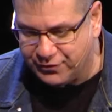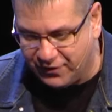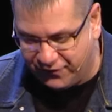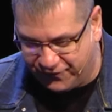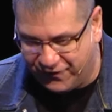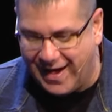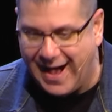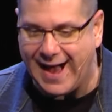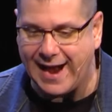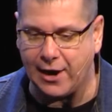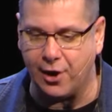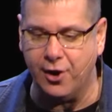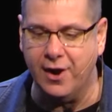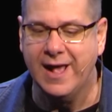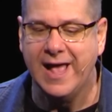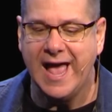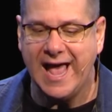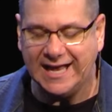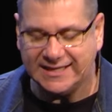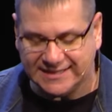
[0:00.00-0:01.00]
the fire,
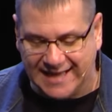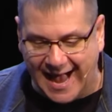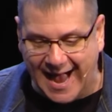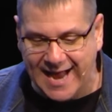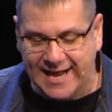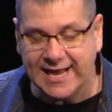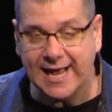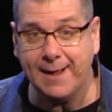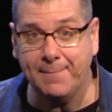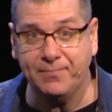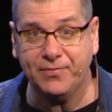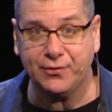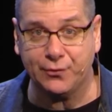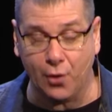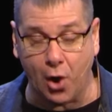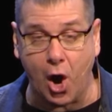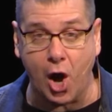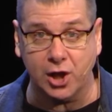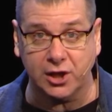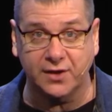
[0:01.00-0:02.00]
as I come through
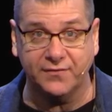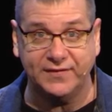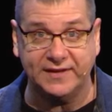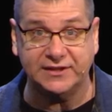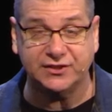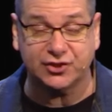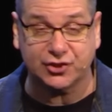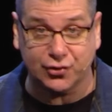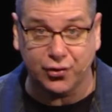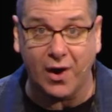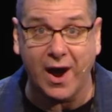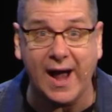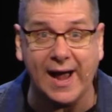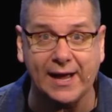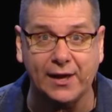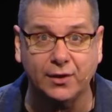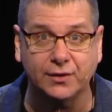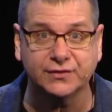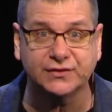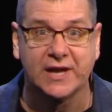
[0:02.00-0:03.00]
all of these
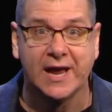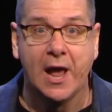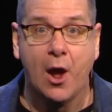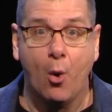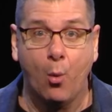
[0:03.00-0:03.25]
trials,